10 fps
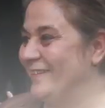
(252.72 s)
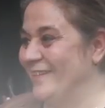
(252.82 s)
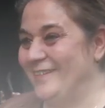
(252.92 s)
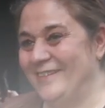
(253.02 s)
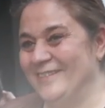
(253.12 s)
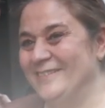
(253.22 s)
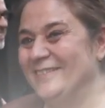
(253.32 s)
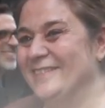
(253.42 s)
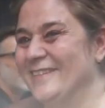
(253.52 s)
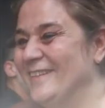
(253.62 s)

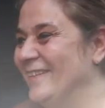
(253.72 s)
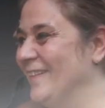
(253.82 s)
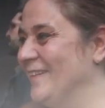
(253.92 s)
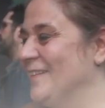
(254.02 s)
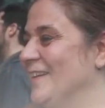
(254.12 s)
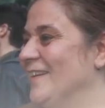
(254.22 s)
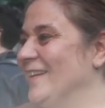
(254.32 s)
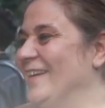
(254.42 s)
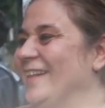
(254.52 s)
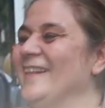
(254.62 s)

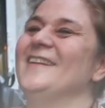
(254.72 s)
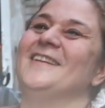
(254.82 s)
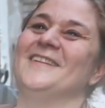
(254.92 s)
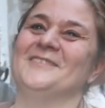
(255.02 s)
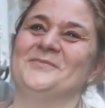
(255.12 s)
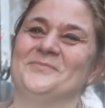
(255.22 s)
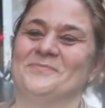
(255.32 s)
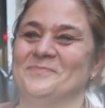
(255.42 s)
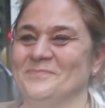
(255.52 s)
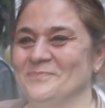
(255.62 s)

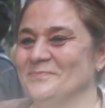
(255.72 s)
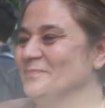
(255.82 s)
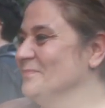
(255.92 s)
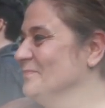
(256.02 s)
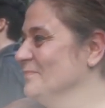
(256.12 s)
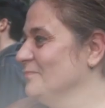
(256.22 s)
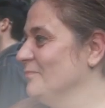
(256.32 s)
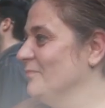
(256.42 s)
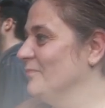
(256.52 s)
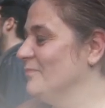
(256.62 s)

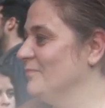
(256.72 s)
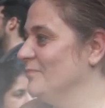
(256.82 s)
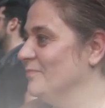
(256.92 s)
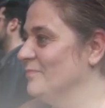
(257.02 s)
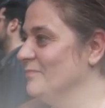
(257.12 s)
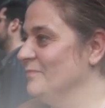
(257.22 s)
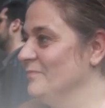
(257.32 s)
The person shown says nothing.